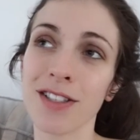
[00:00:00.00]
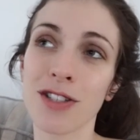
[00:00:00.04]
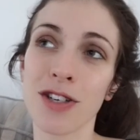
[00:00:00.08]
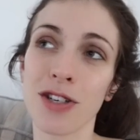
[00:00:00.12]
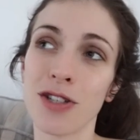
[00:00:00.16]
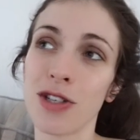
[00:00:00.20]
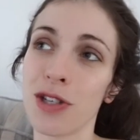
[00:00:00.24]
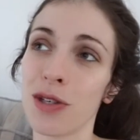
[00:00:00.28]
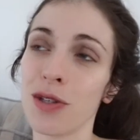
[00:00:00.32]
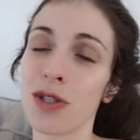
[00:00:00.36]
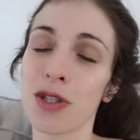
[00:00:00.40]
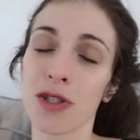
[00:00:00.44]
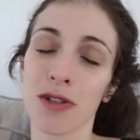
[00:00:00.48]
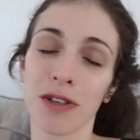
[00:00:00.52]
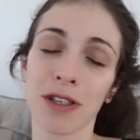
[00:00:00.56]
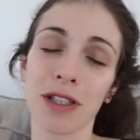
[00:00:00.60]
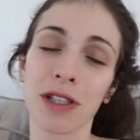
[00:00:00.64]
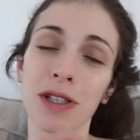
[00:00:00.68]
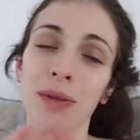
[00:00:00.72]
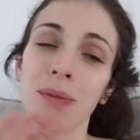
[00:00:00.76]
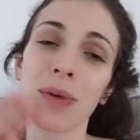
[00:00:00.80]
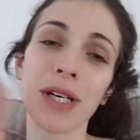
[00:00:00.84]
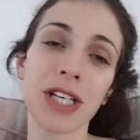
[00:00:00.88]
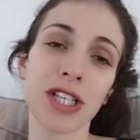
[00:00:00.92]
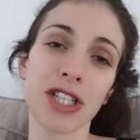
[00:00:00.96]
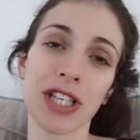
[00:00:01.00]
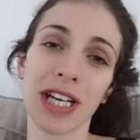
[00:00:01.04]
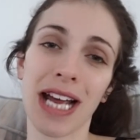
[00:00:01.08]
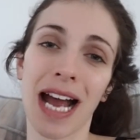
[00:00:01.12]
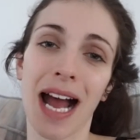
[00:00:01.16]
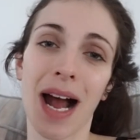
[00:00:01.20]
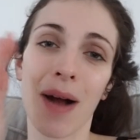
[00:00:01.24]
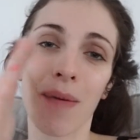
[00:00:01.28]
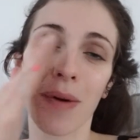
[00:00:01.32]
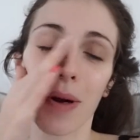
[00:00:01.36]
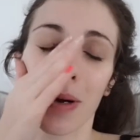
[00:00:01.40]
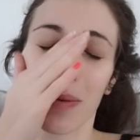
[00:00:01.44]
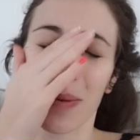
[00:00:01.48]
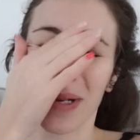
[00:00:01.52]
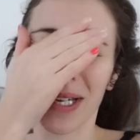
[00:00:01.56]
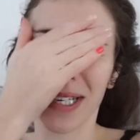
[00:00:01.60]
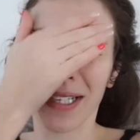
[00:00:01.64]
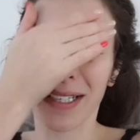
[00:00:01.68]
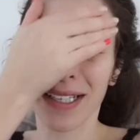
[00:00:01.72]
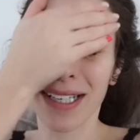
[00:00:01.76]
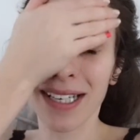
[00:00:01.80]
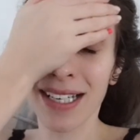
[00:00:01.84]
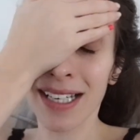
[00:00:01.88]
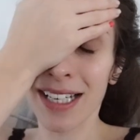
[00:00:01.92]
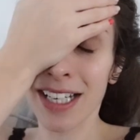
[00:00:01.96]
to do during the witching hour
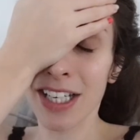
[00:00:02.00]
when